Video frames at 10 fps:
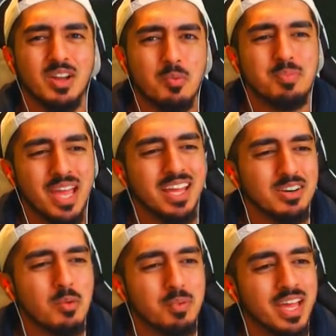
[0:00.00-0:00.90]
Not
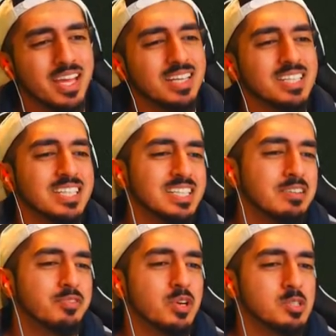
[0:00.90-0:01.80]
bad, not bad.
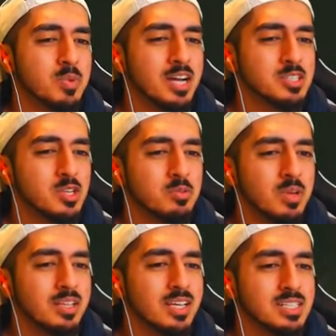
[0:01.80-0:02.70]
First milestone,
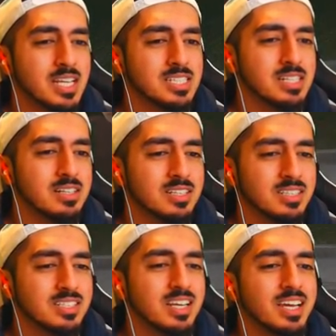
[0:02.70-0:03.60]
man. That is actually lit.